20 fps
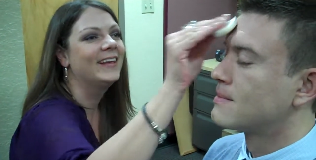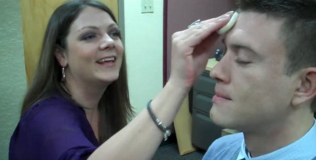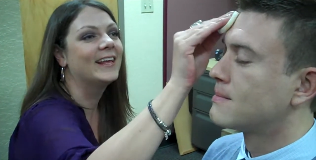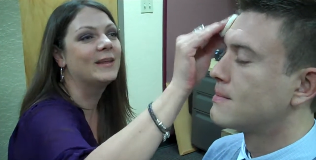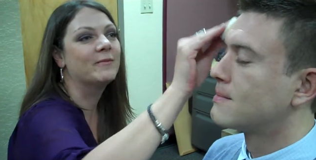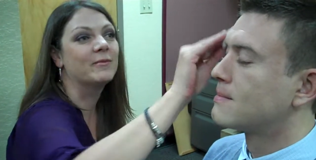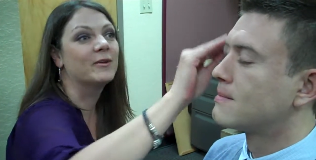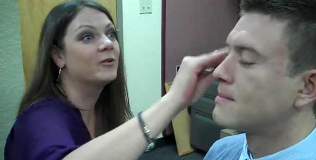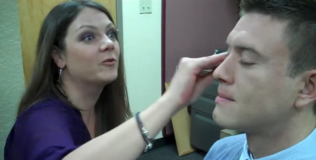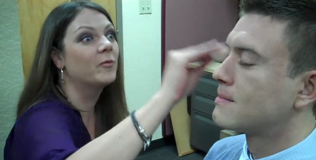
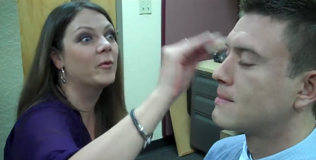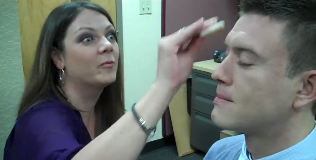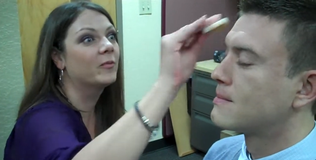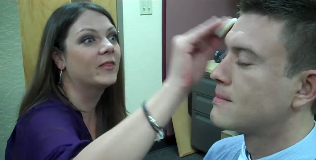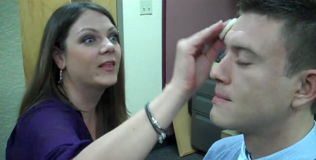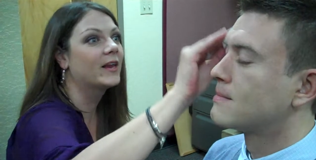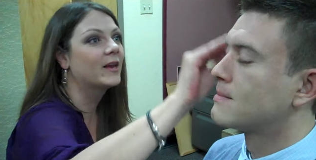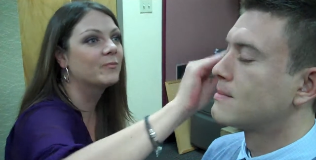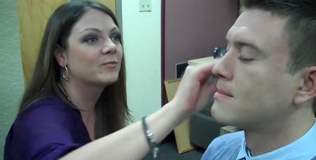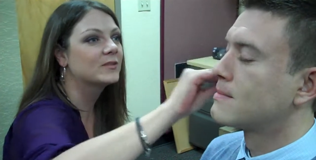Speaker 1: Anybody
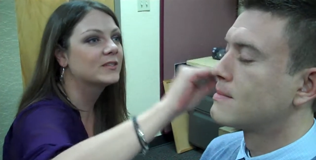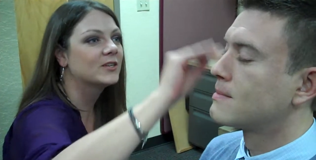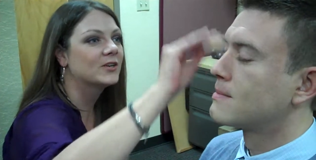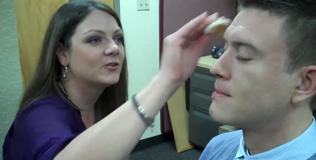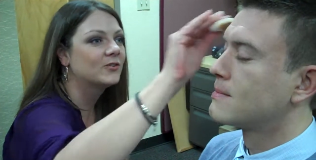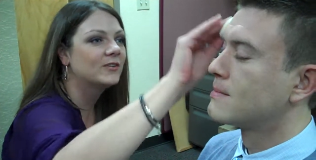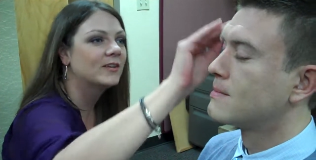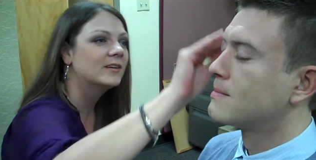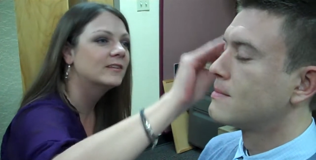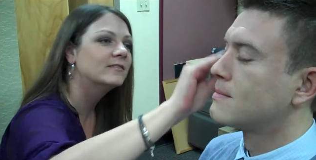remember that
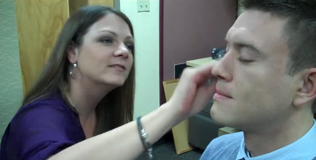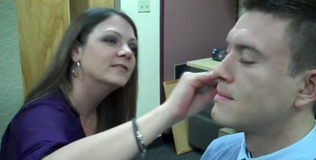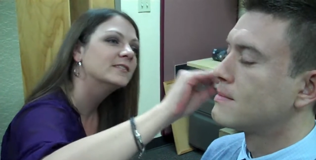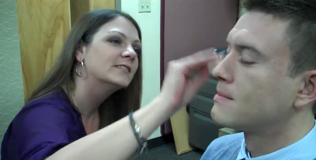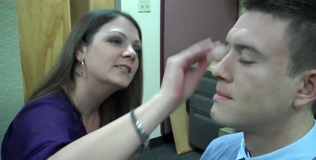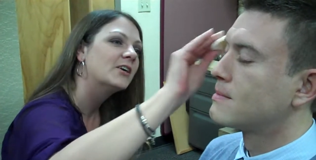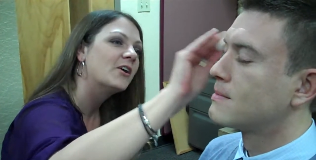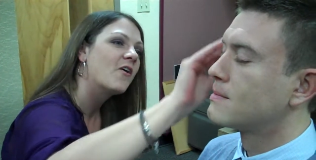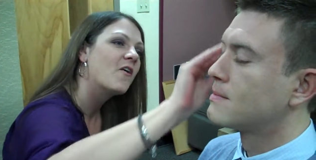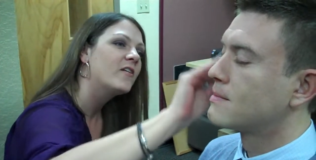episode? No.
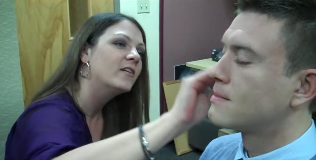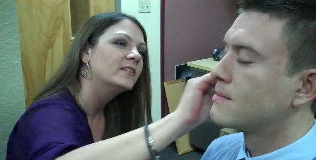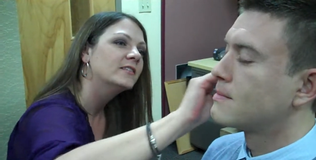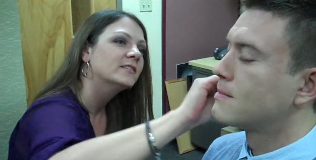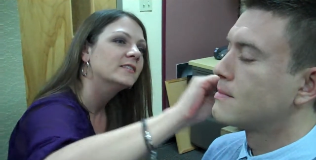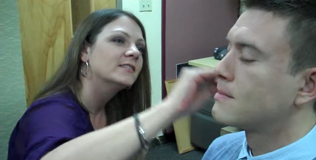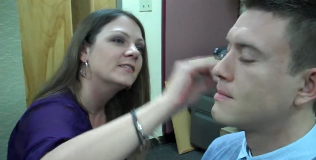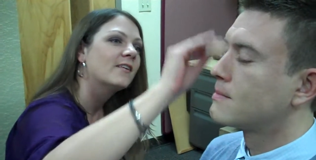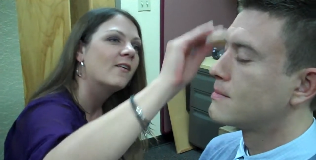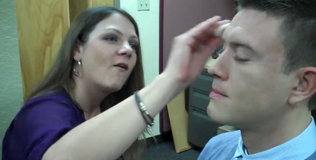
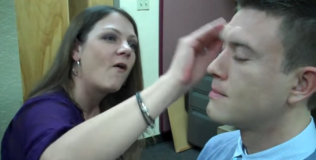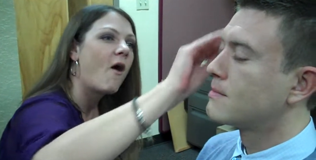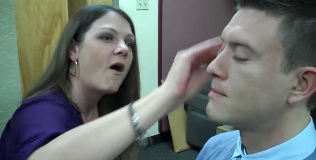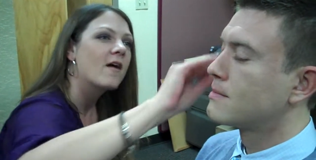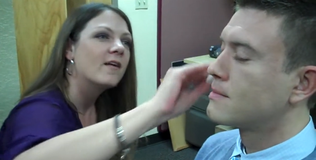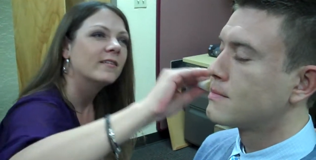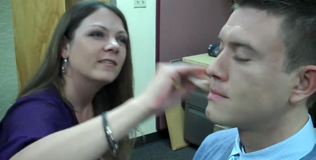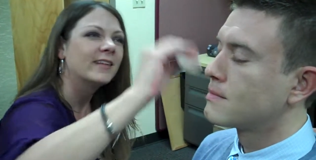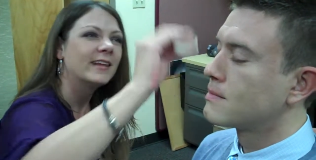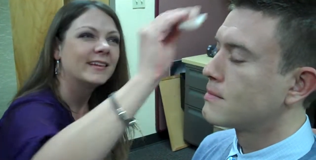
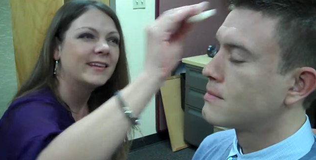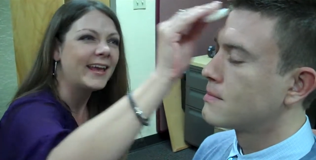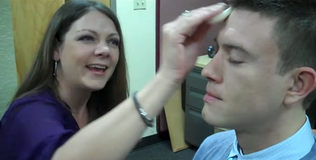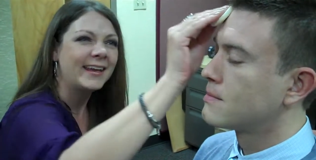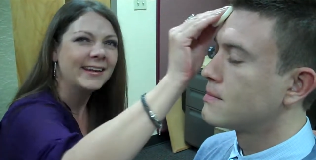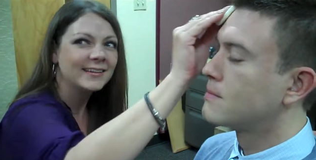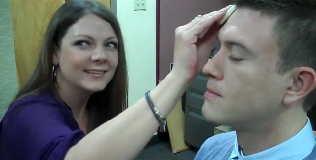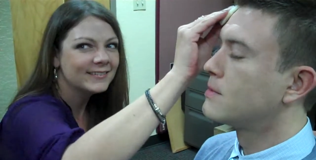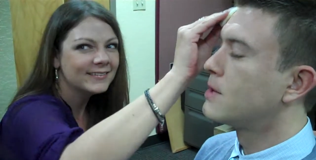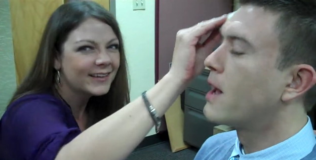
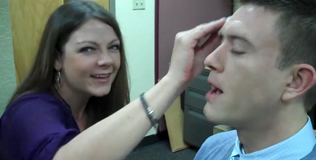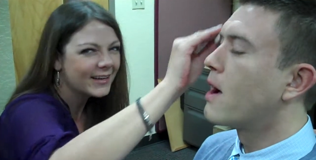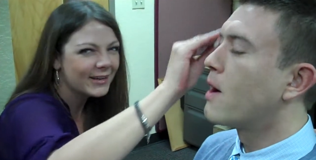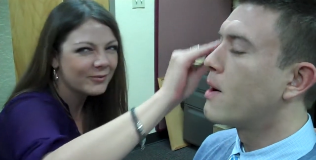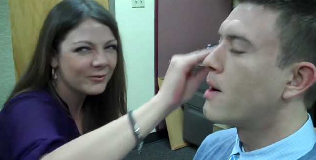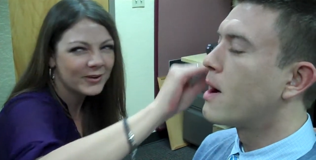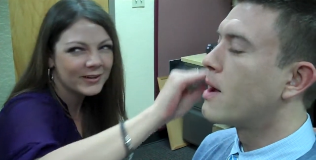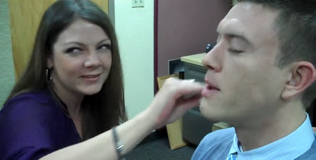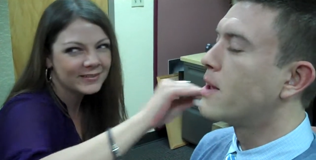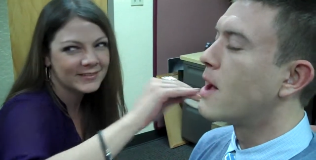Elaine? Yeah,
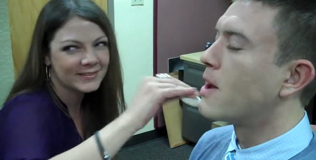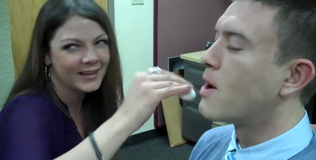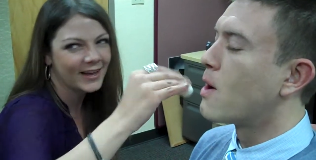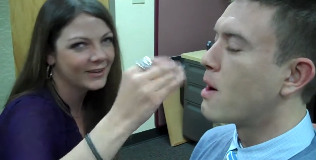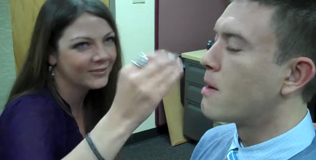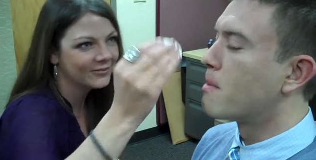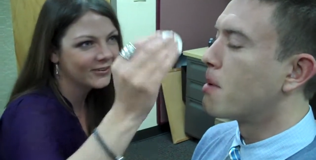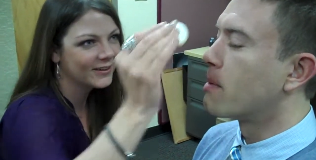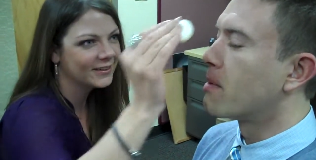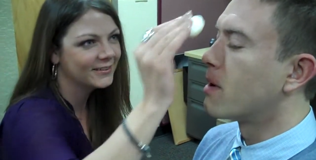uh, yeah, no,
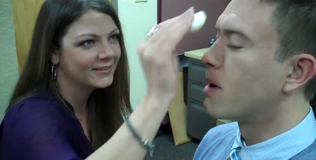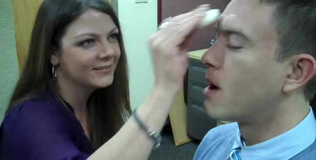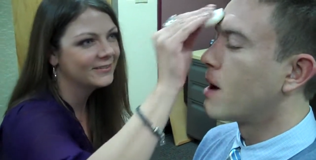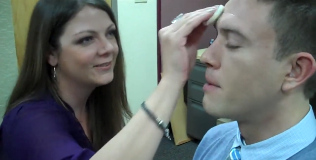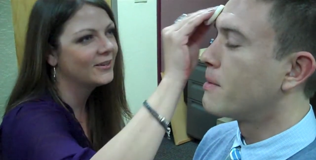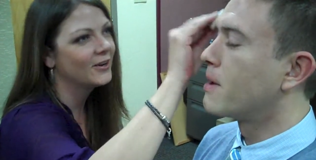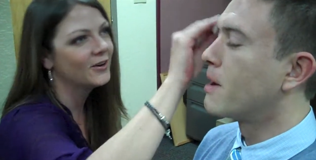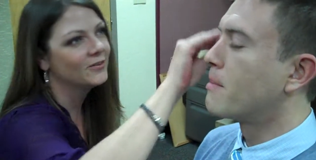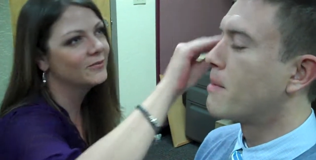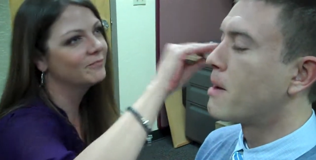I remember.
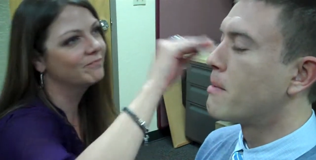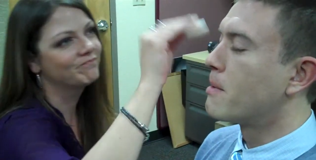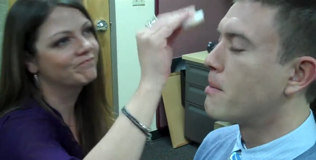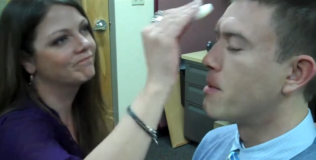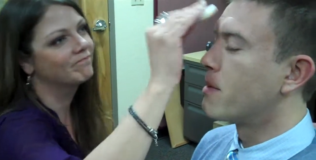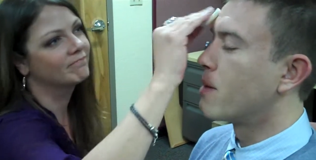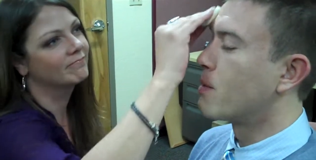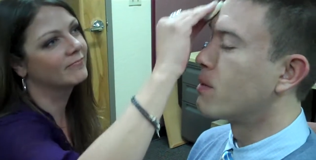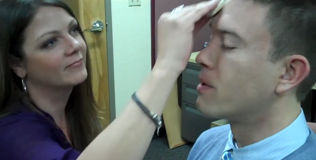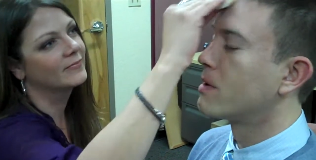I, no? I
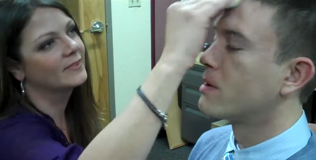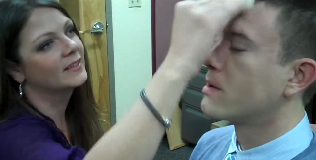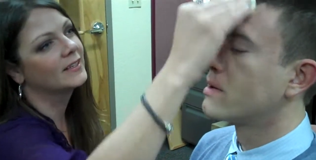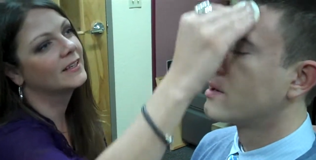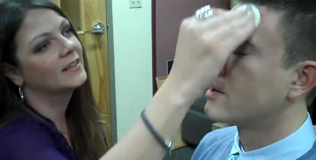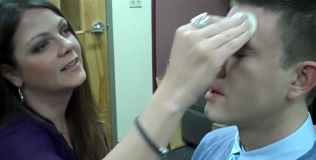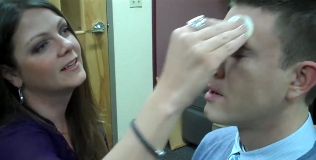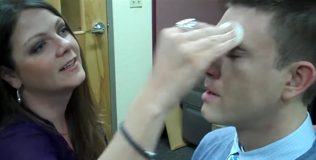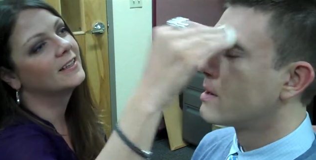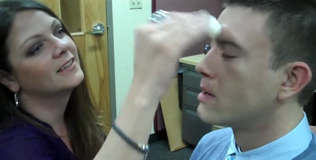remember that.
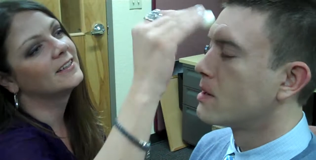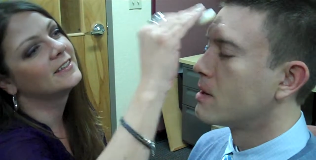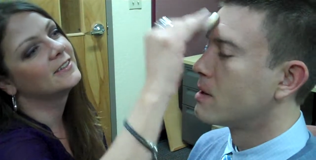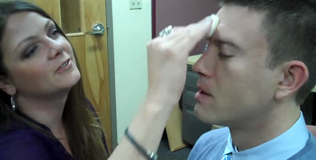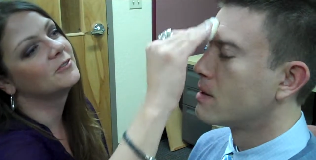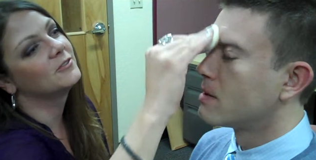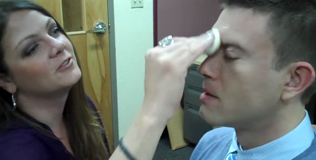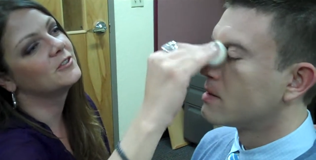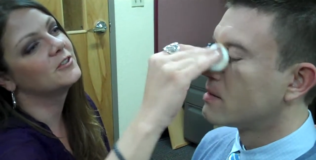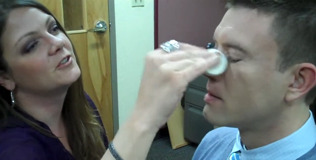Yes.
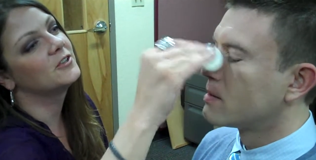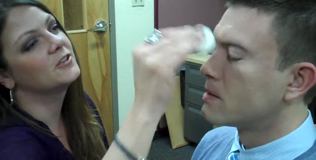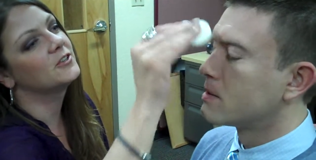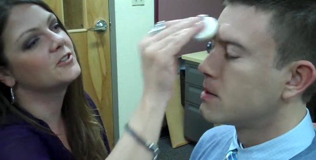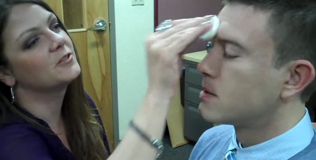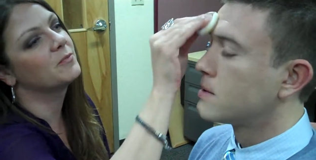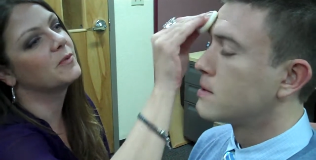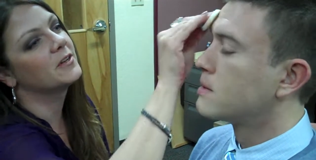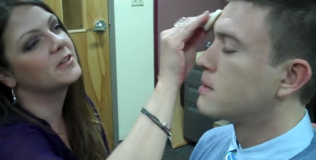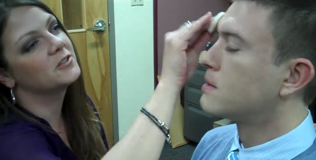One. You're
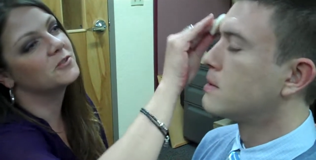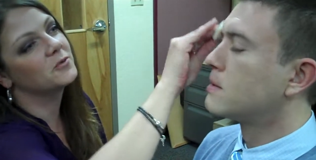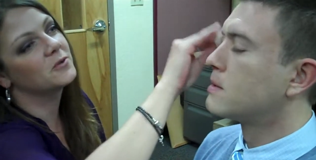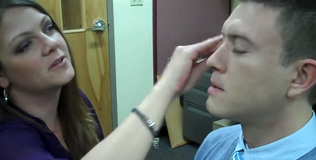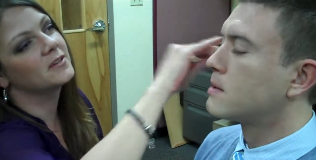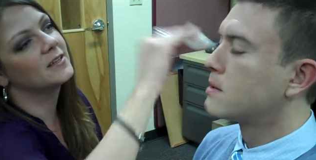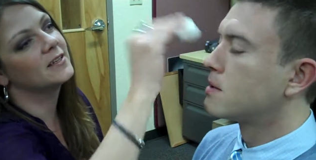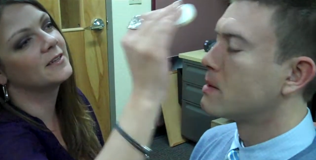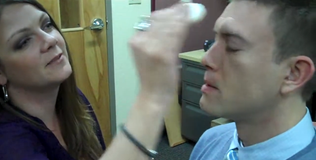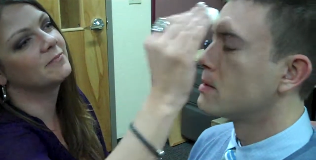sponge
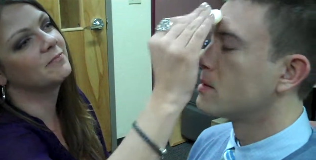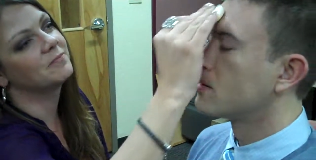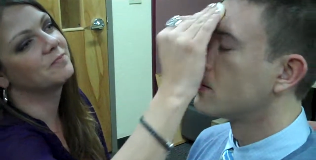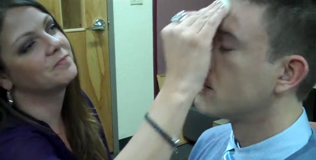worthy.